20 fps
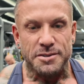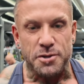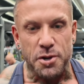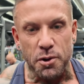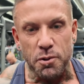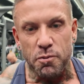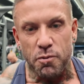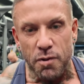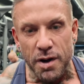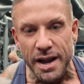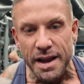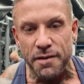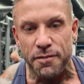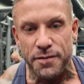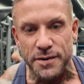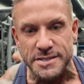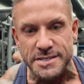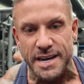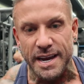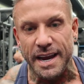to really
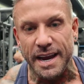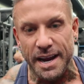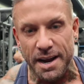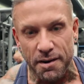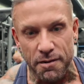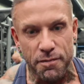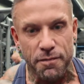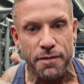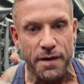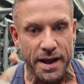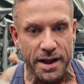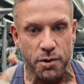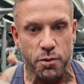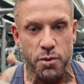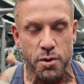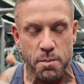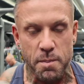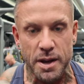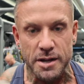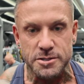fatigue and fail
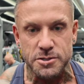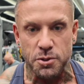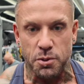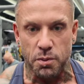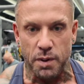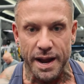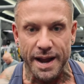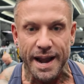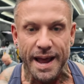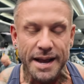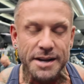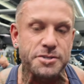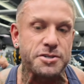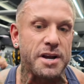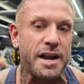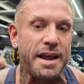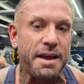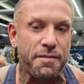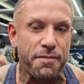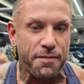the muscle. And
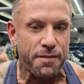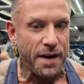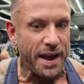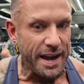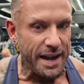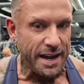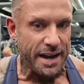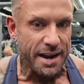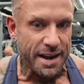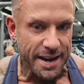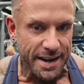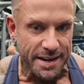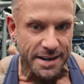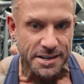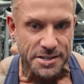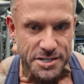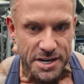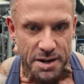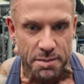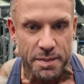actually failure in
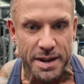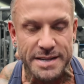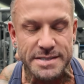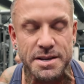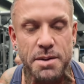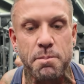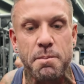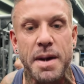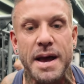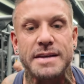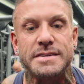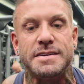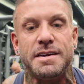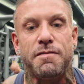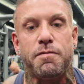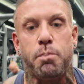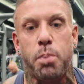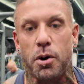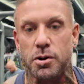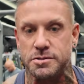the gym is a
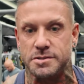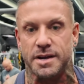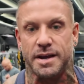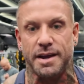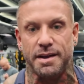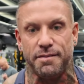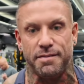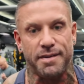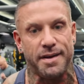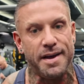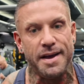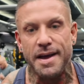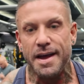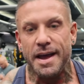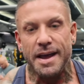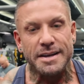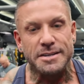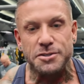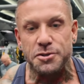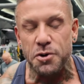massive positive.
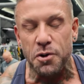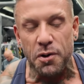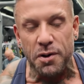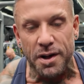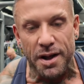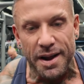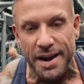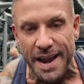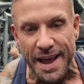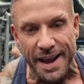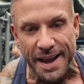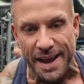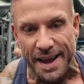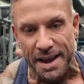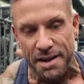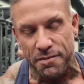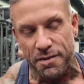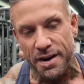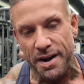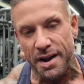It's not a
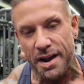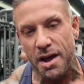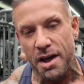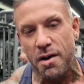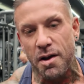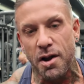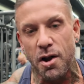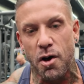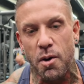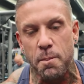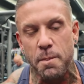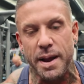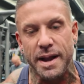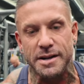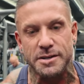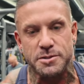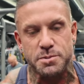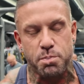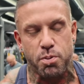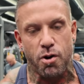negative. And I know a lot of
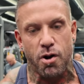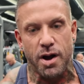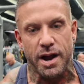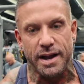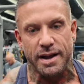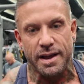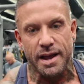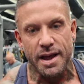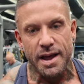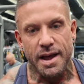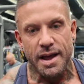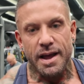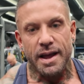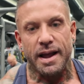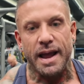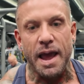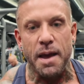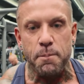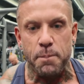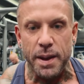men's pride
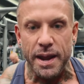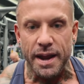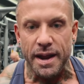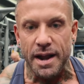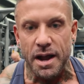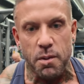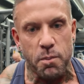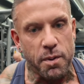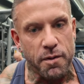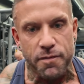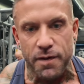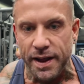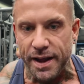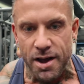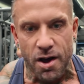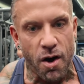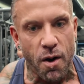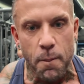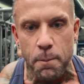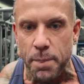get beaten up if they
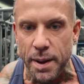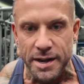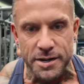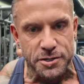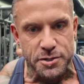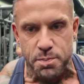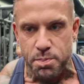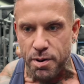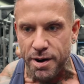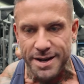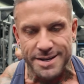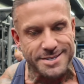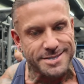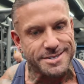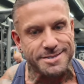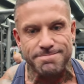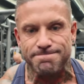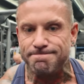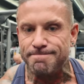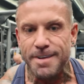can't bench
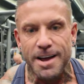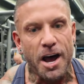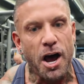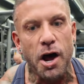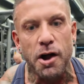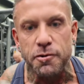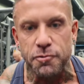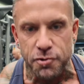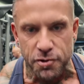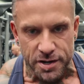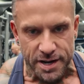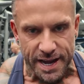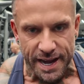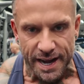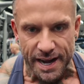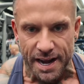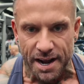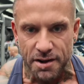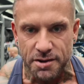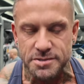press 100
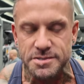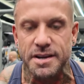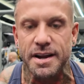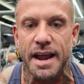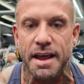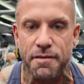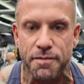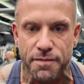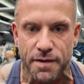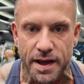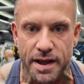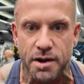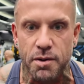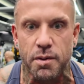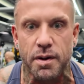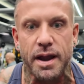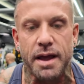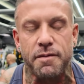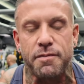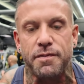kilos and they fail
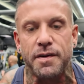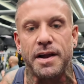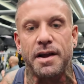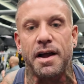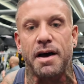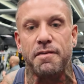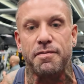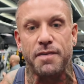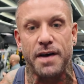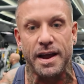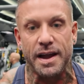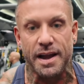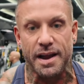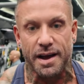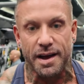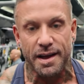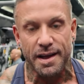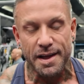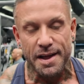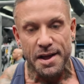and they feel like
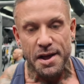failure.